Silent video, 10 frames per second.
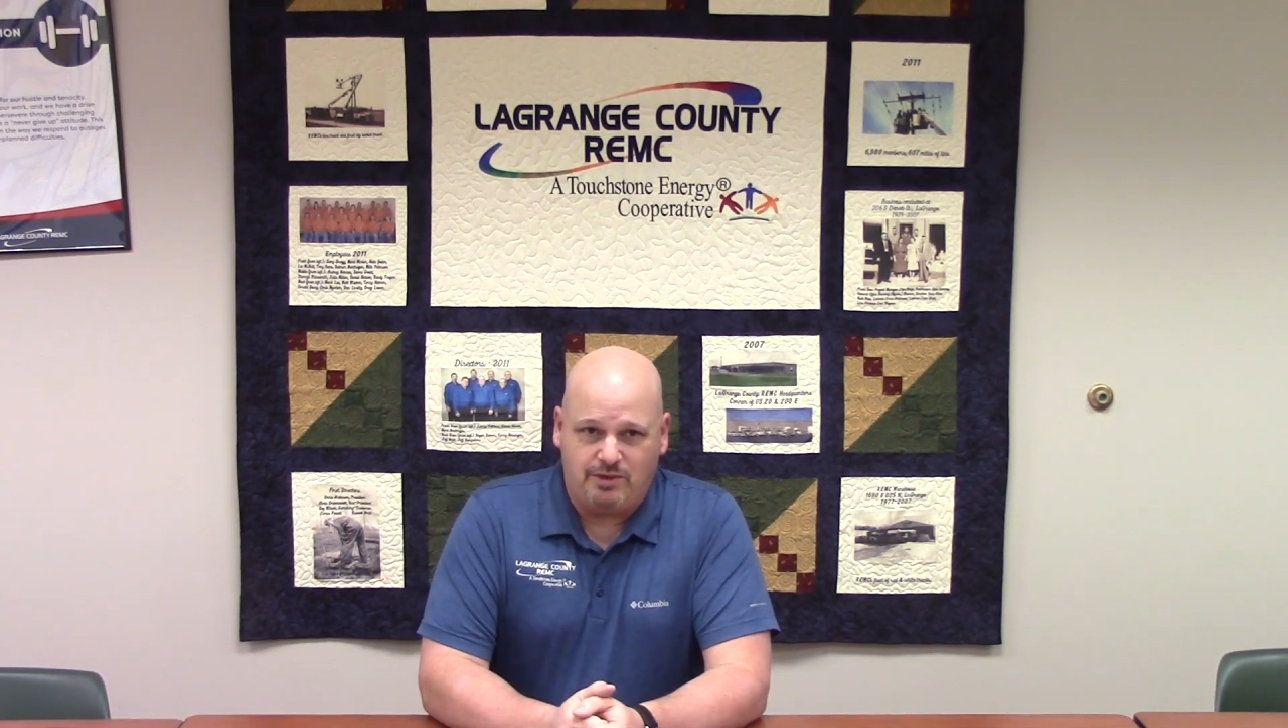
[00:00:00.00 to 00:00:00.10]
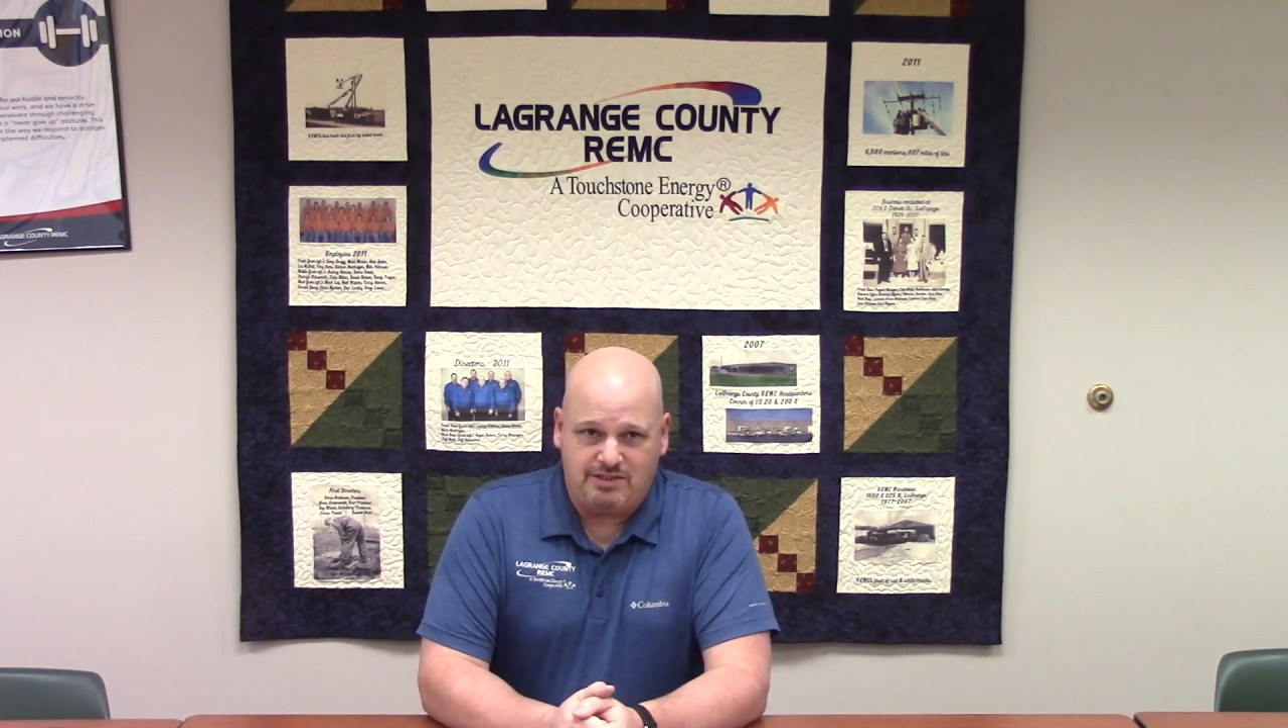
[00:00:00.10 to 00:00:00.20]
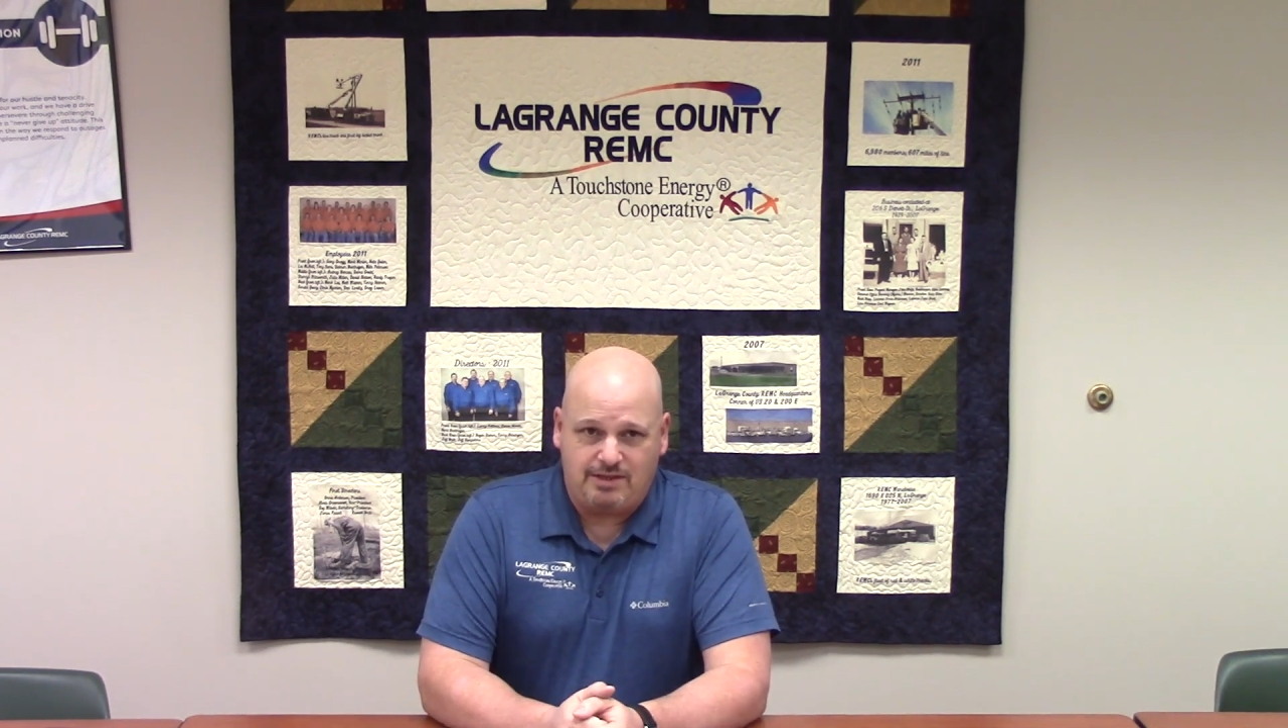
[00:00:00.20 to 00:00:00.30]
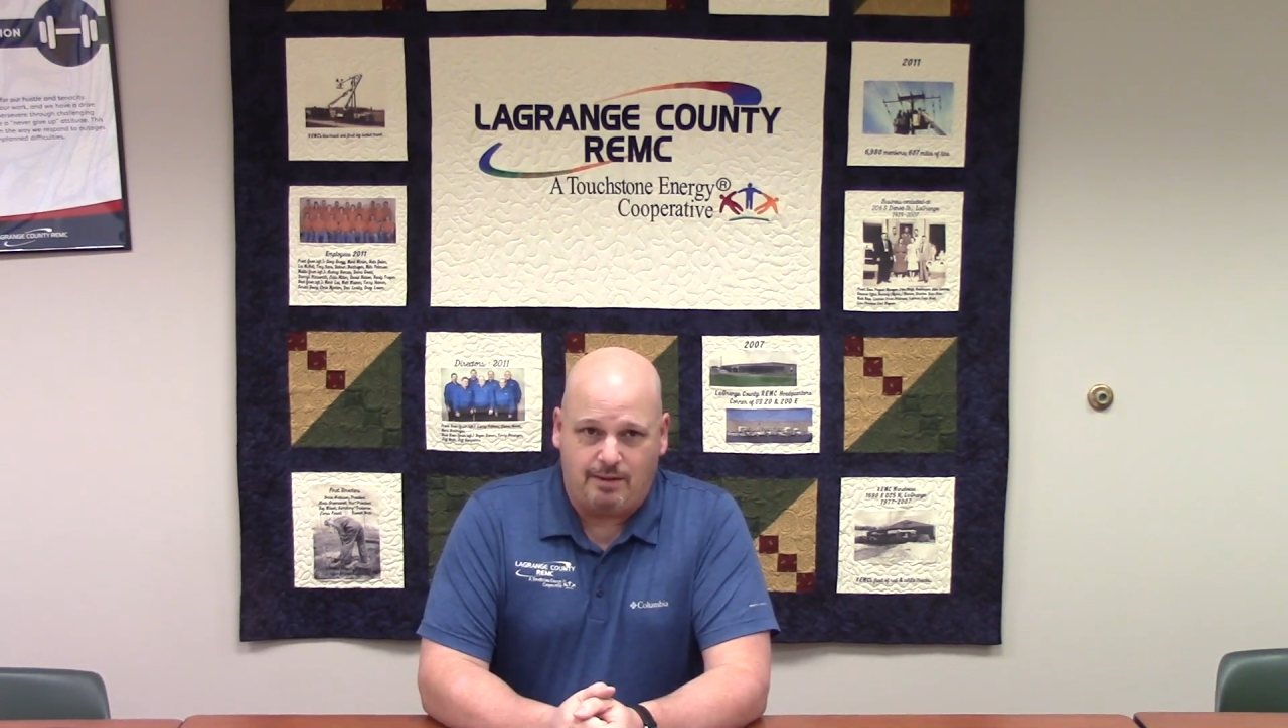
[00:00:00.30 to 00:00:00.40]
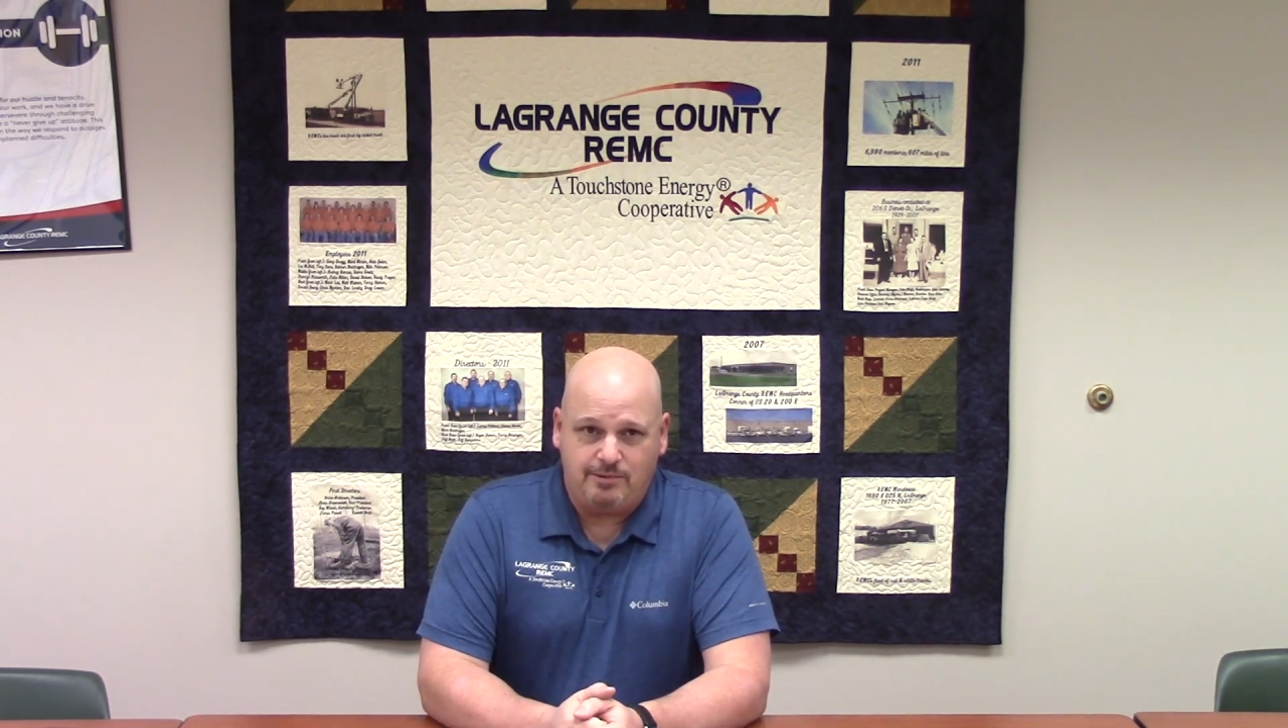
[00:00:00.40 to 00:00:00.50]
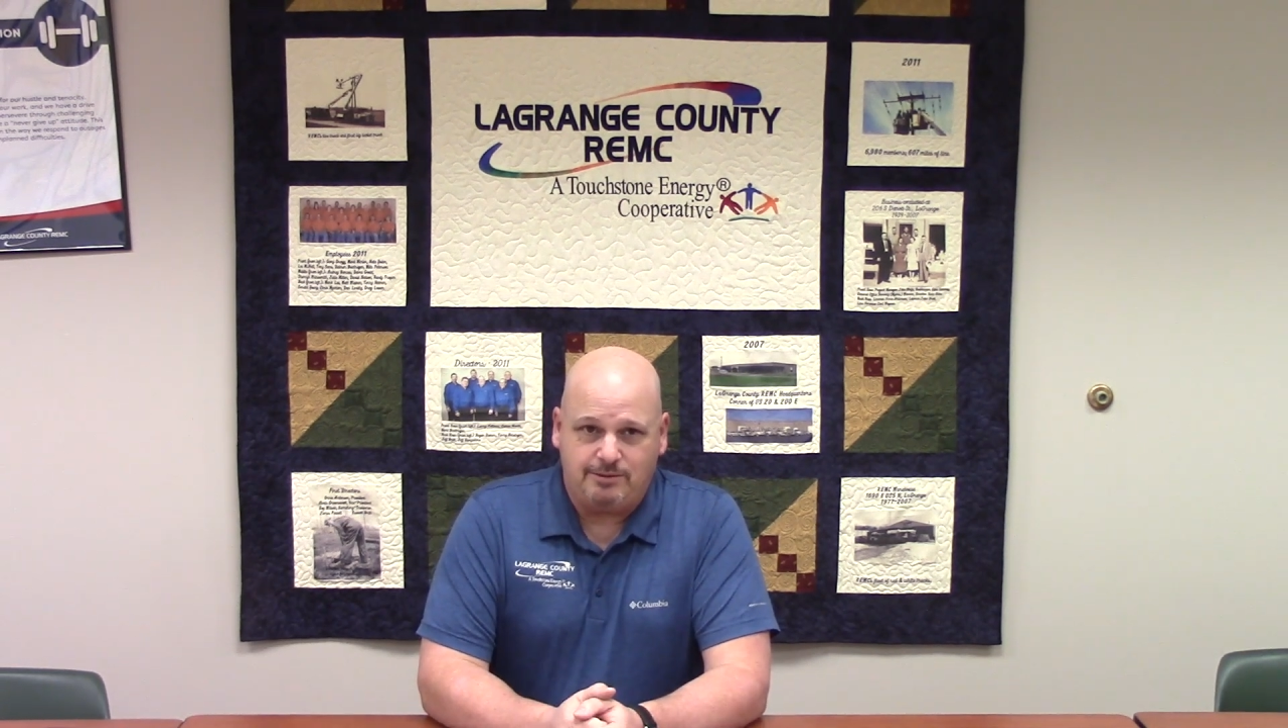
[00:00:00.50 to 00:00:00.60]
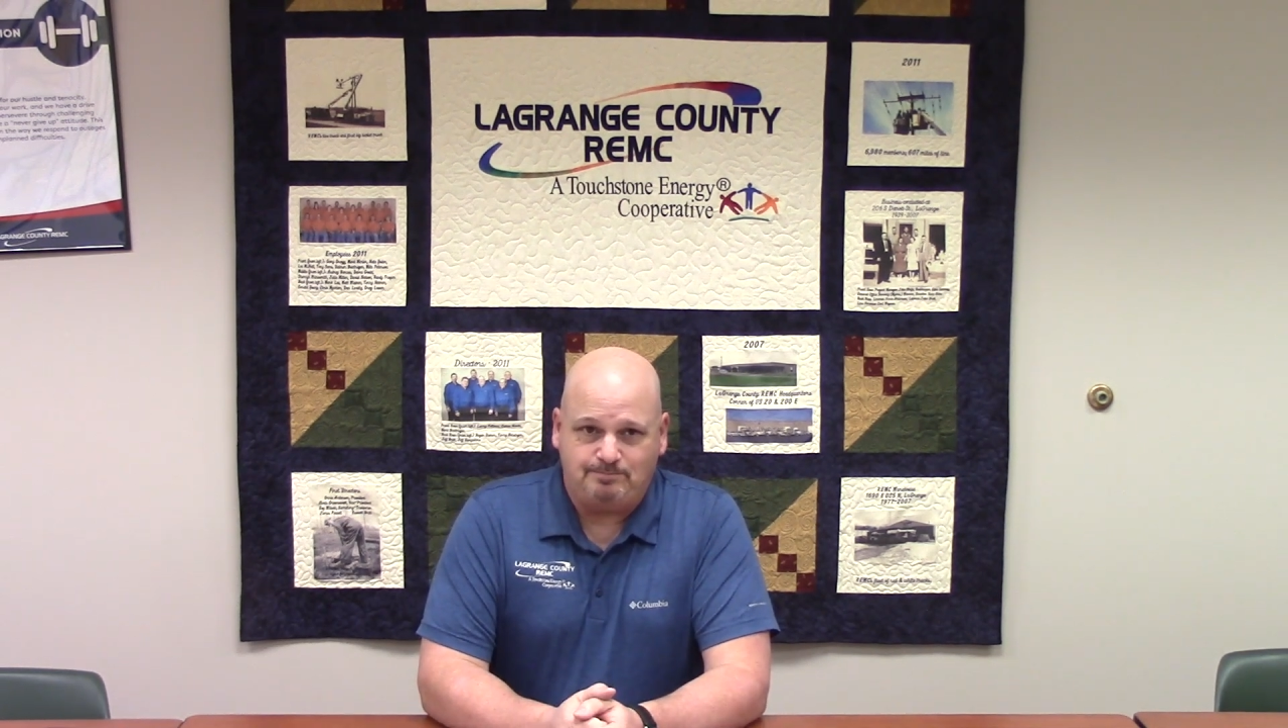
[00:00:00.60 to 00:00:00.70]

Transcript: accept.